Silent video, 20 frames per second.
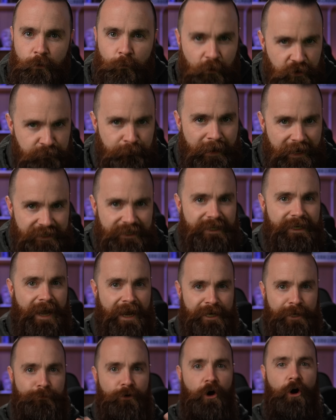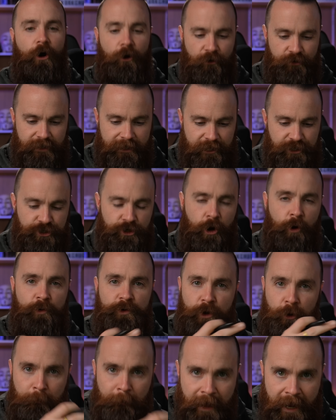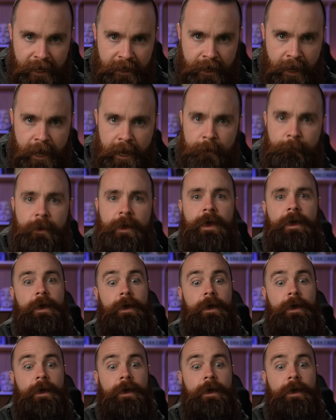which makes it kind of hard to get your own domain name,